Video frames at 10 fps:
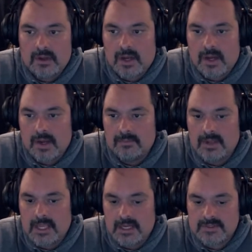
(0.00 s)
um,
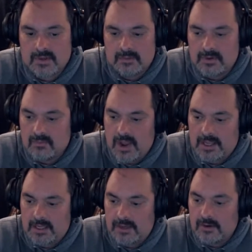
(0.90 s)
and it's going to be
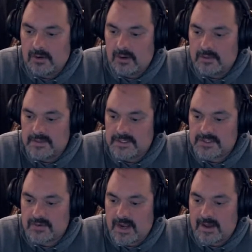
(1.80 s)
right here on this
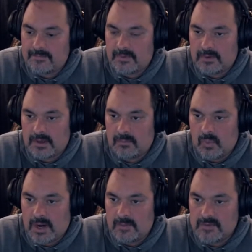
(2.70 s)
strap. Um,
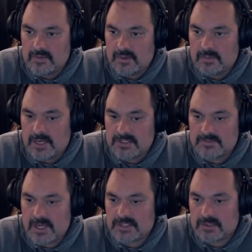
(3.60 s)
when I was doing my
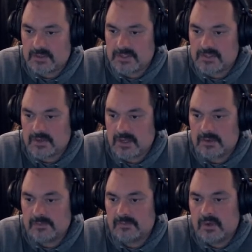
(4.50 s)
inspection on this
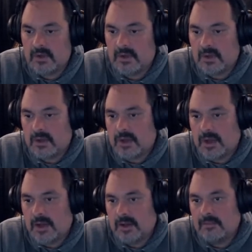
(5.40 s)
trailer,
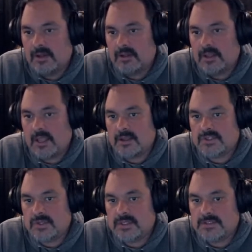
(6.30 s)
um, as
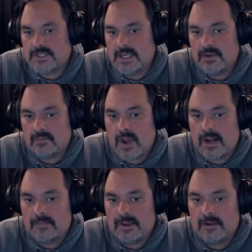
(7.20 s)
you can see right
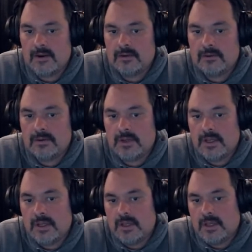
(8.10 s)
up here,
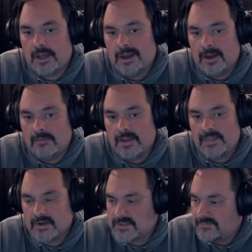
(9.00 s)
um,
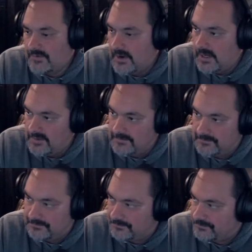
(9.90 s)
there's a fray.
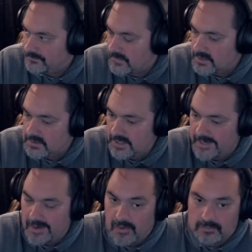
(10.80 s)

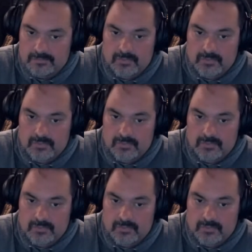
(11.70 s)
Now,